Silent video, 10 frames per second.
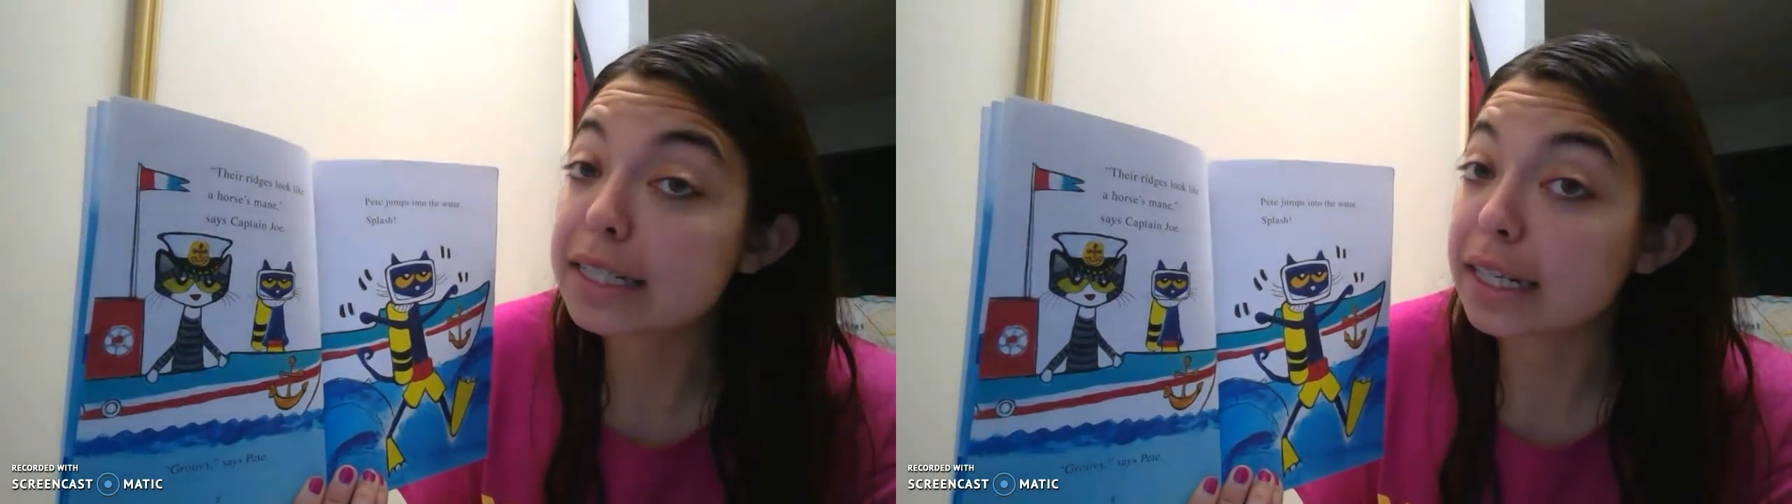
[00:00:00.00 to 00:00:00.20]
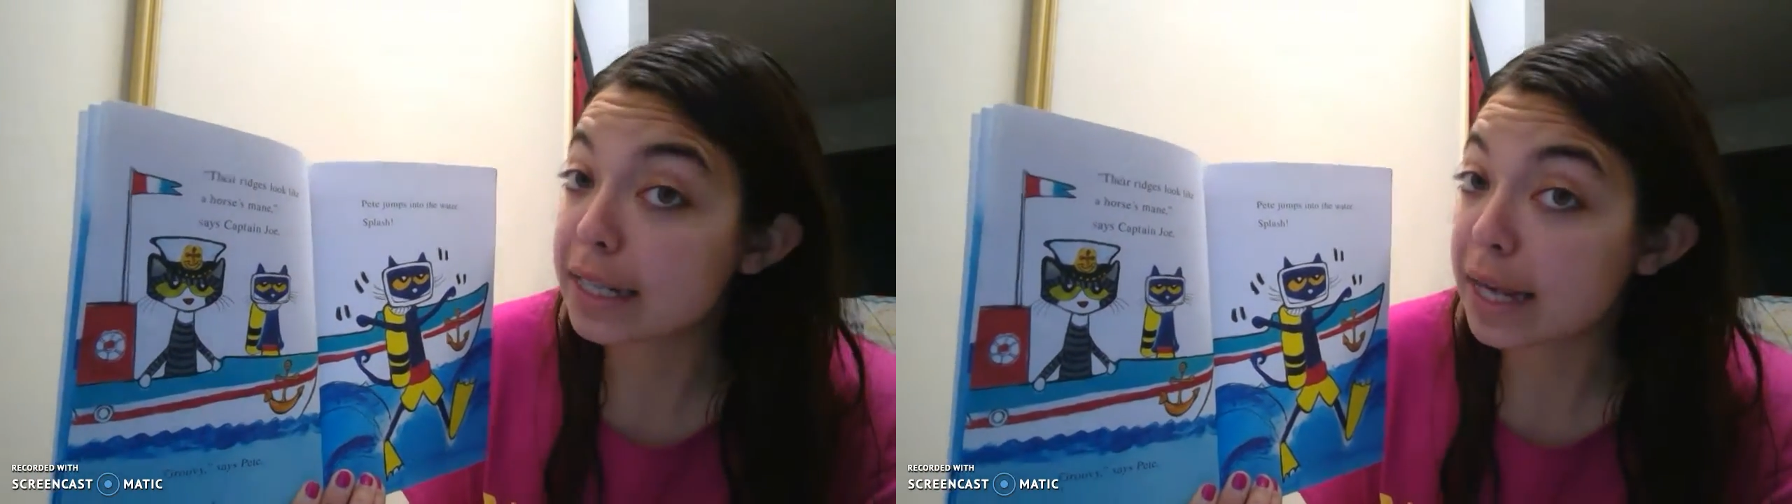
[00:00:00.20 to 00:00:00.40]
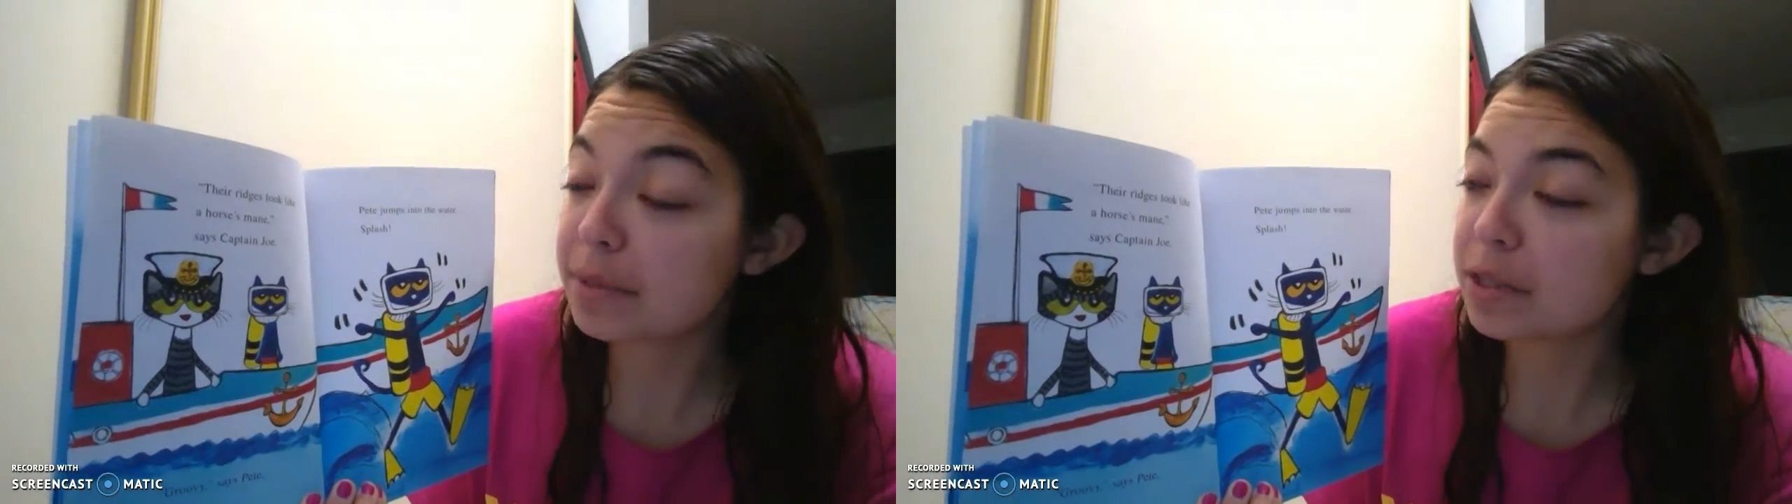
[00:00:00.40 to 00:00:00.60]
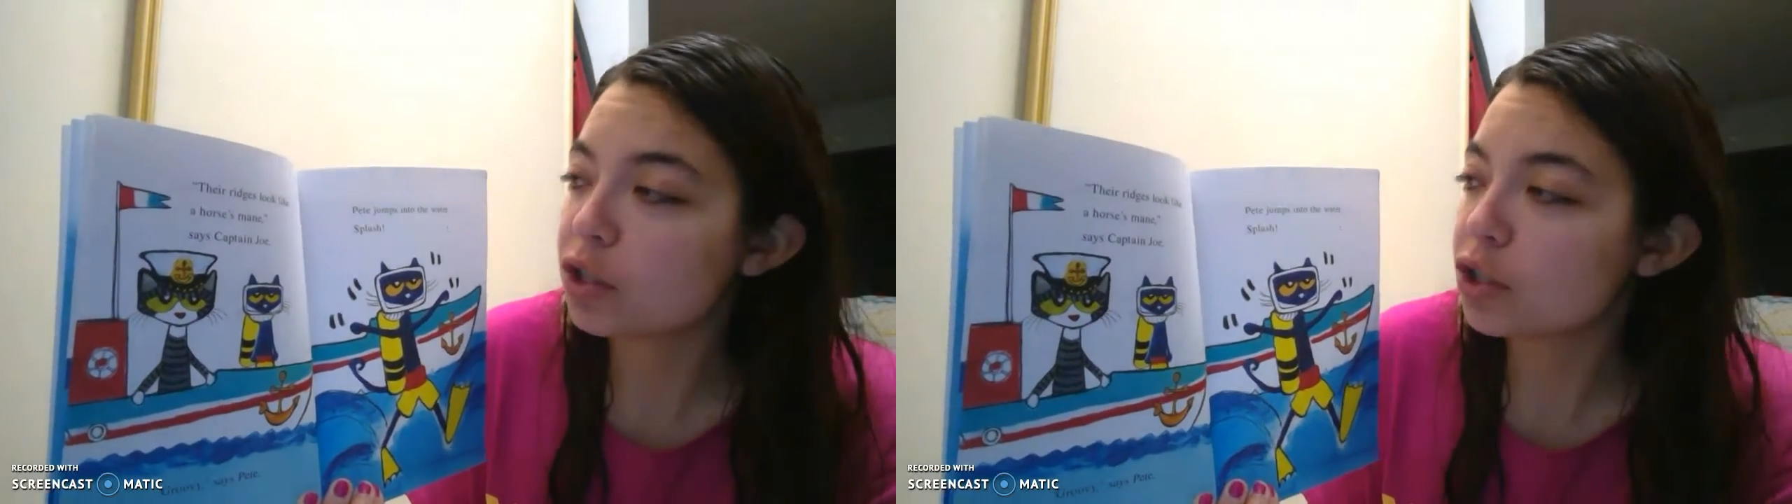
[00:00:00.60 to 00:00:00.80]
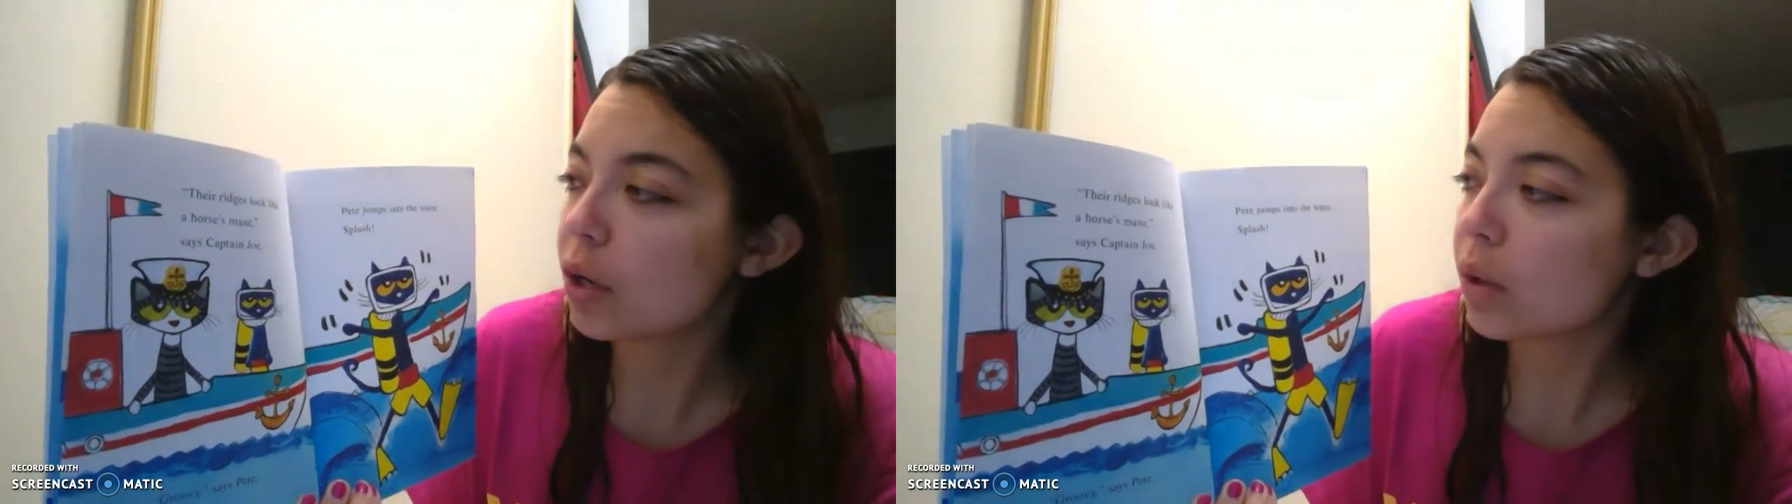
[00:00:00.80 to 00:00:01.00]
said
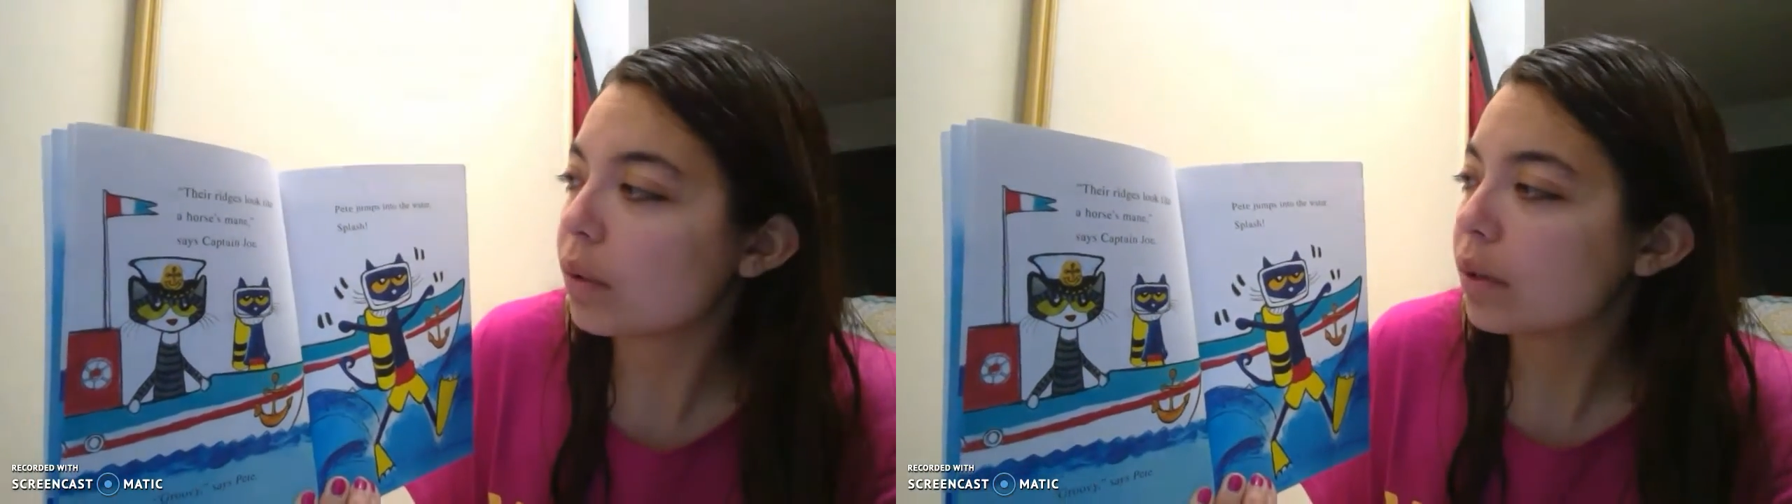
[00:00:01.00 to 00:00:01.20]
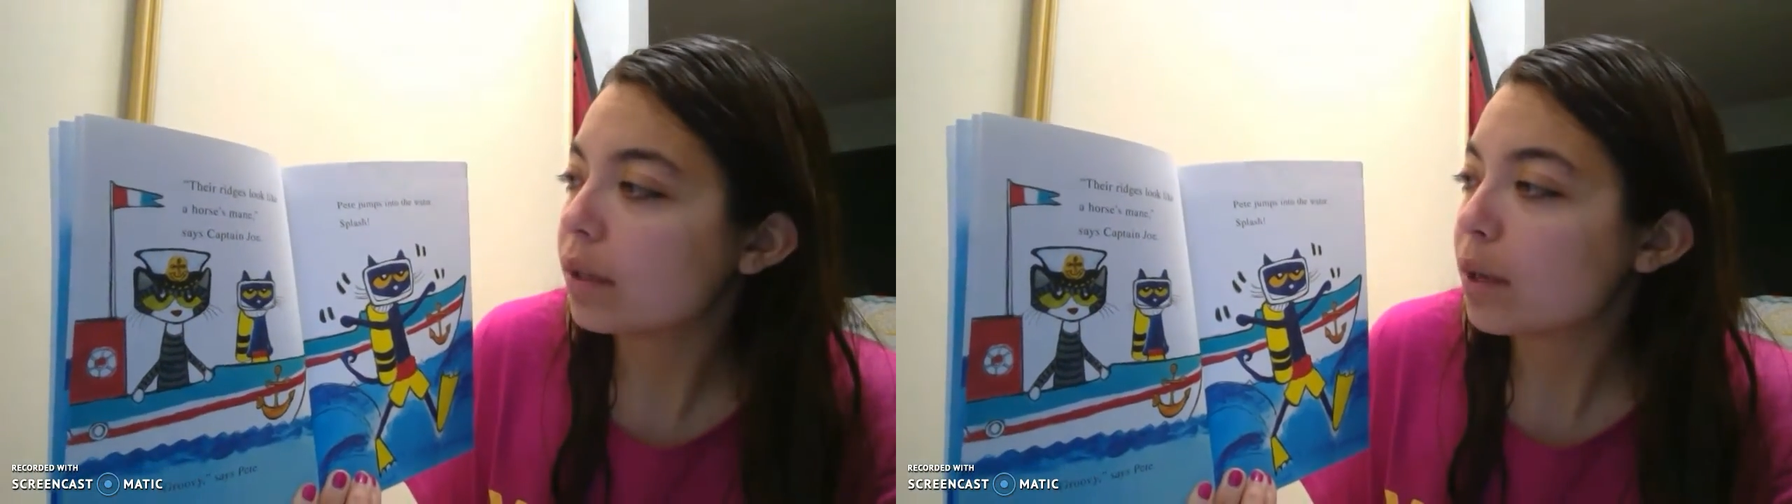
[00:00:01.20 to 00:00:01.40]
Captain Joe.